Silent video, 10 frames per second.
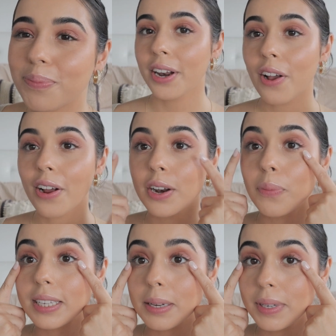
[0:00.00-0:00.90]
I'm gonna go
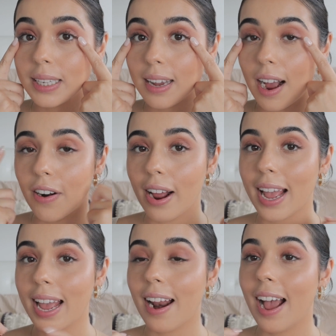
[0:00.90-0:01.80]
in with some
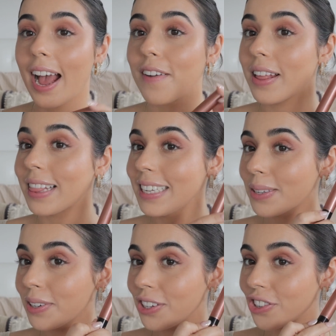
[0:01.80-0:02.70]
mascara, and I have
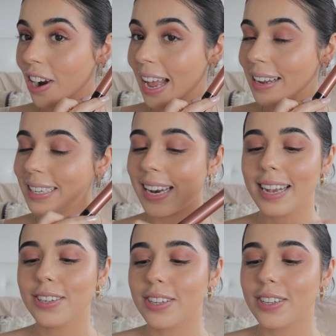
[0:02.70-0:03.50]
this one to try out today.